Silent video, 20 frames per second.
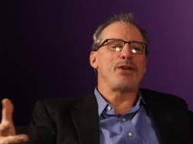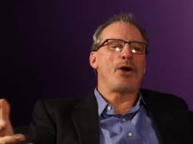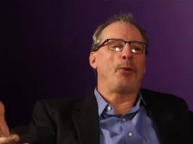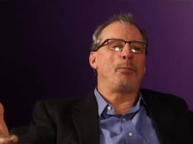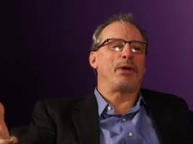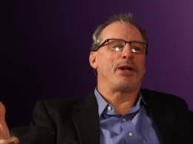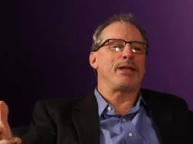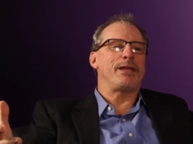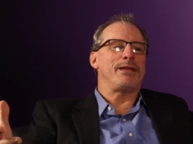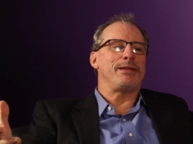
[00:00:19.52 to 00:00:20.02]

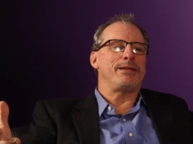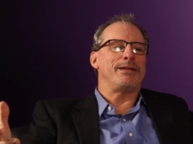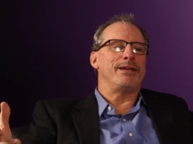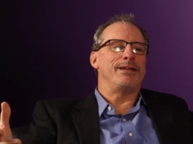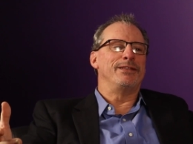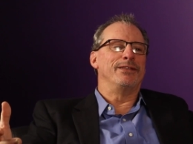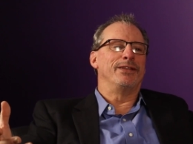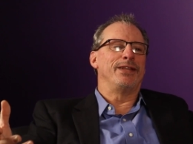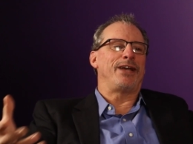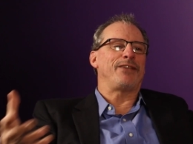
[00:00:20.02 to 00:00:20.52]
nobody,
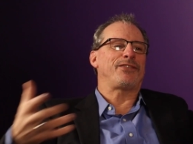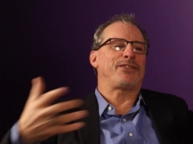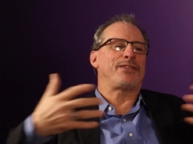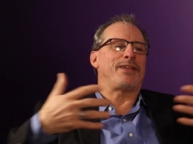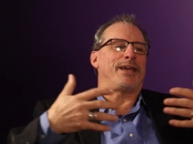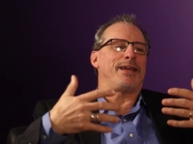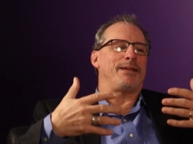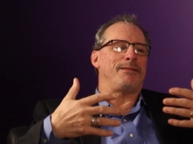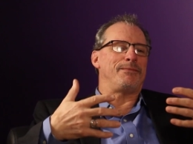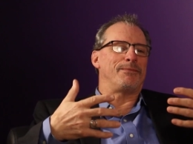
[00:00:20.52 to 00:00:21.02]
unless
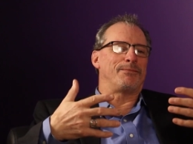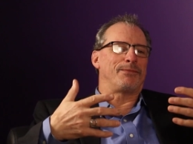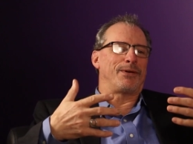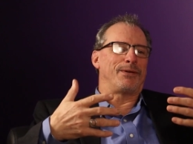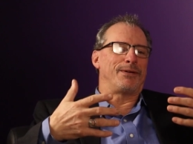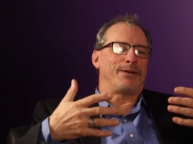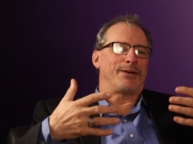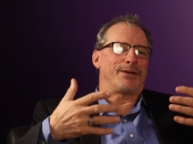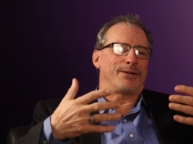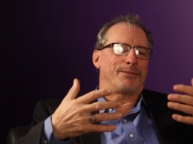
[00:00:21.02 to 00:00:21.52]
they
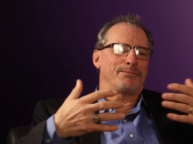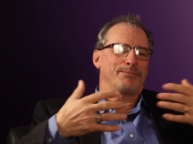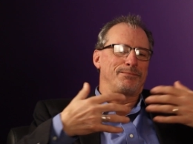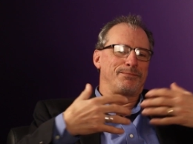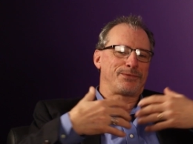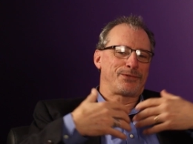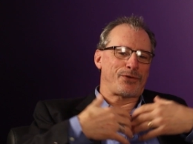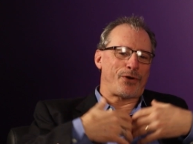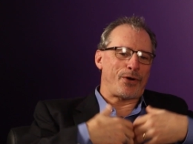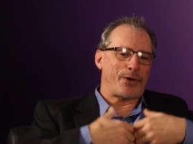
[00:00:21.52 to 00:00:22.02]
are
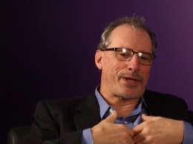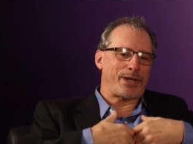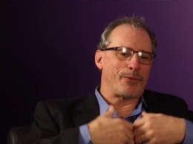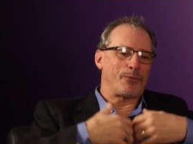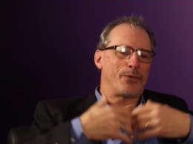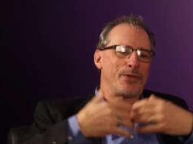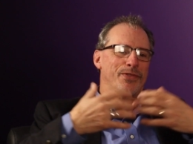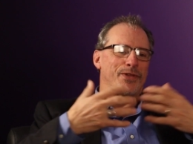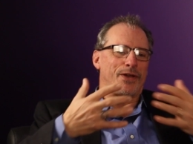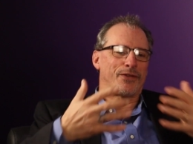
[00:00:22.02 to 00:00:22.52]

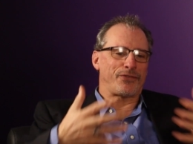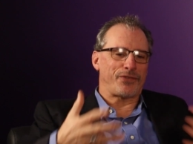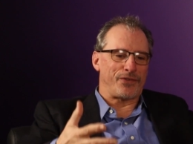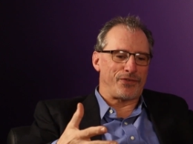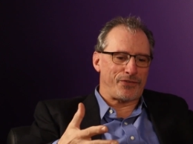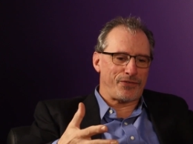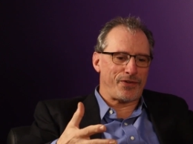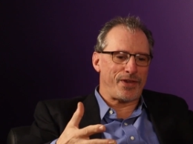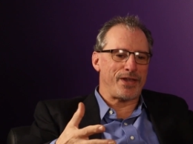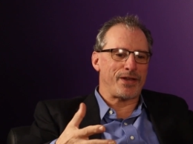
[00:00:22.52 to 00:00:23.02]
talking with us
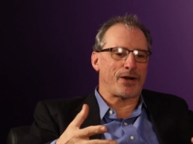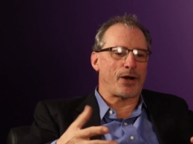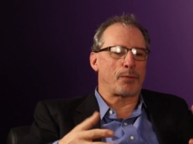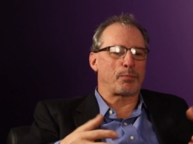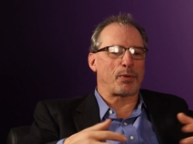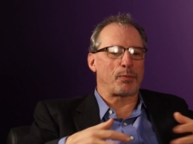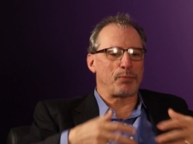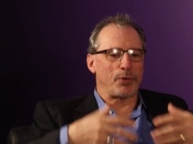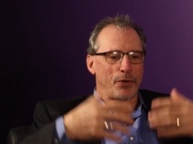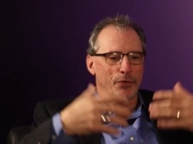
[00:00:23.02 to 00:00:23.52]
and seeing our
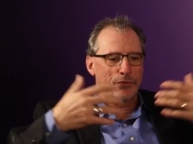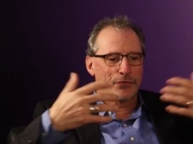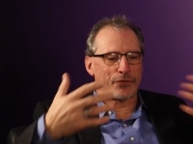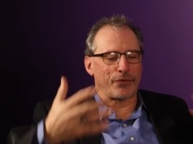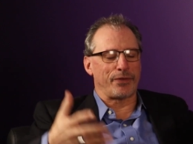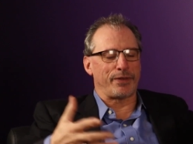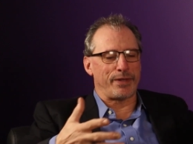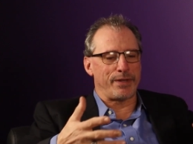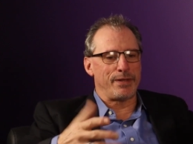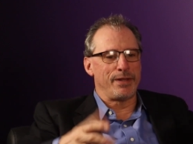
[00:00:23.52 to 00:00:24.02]

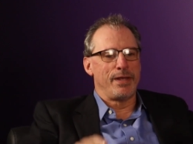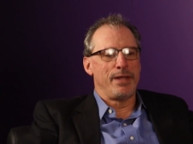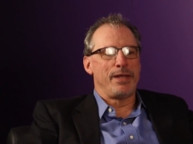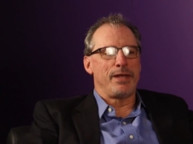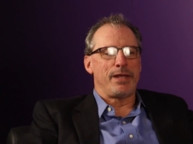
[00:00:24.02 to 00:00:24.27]
proposal and